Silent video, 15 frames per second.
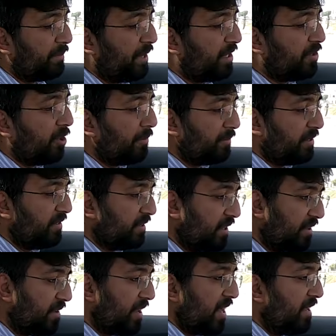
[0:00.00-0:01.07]
menu options are
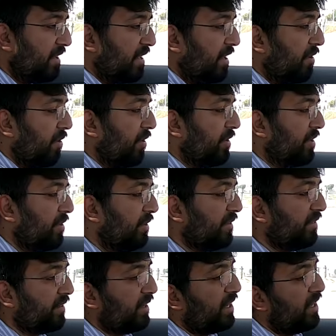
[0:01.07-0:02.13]
right there on your
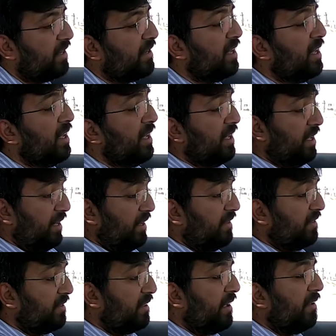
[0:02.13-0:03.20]
screen
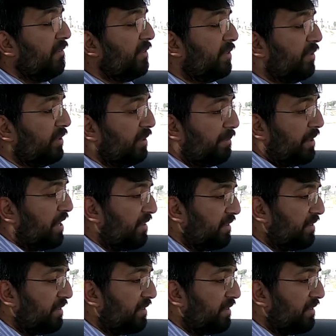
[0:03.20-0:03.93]
itself. So the main